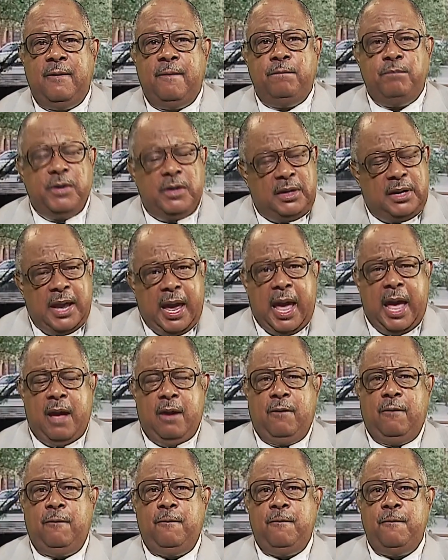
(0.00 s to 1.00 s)
But
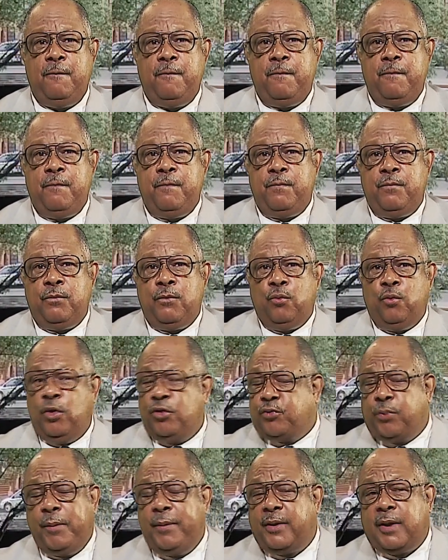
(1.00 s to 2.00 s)
now, once
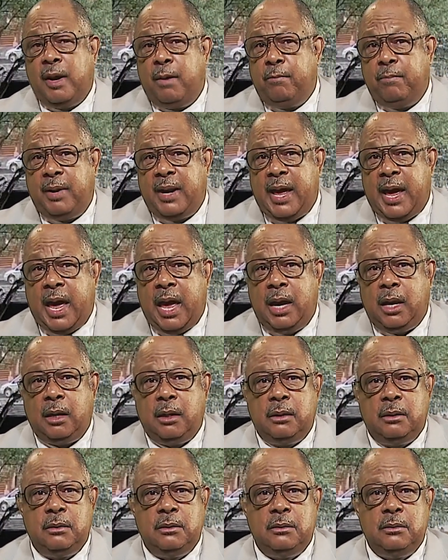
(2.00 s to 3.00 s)
we become black,
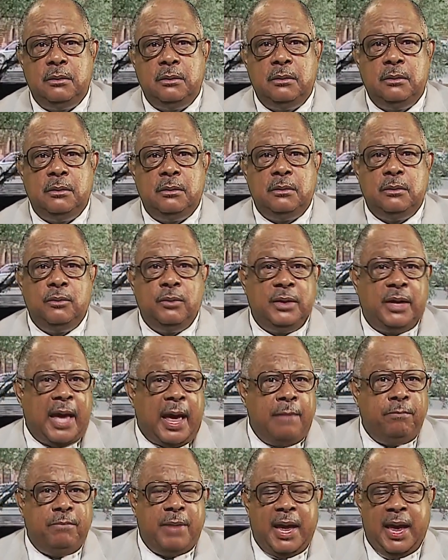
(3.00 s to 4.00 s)
we
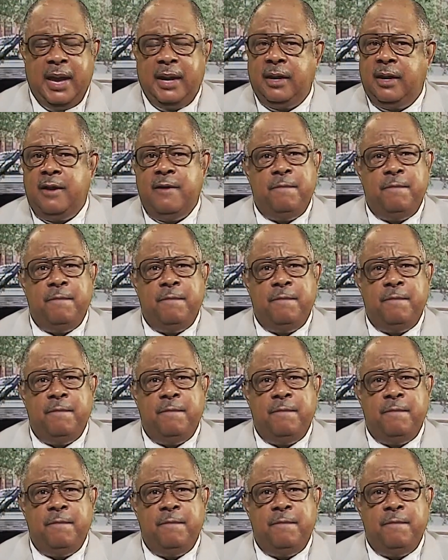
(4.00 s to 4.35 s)
got back.